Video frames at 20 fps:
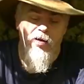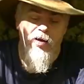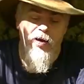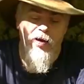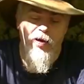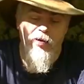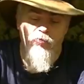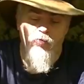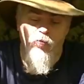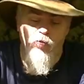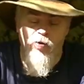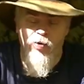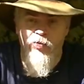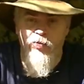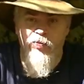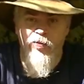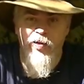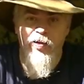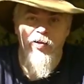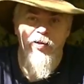And one
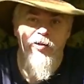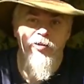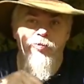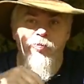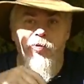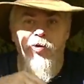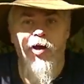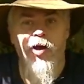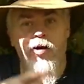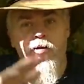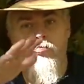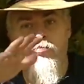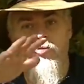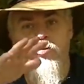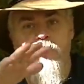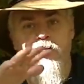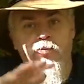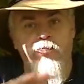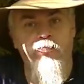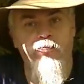of these
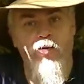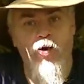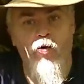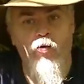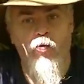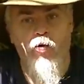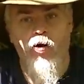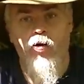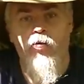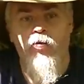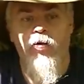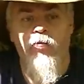becomes the floor.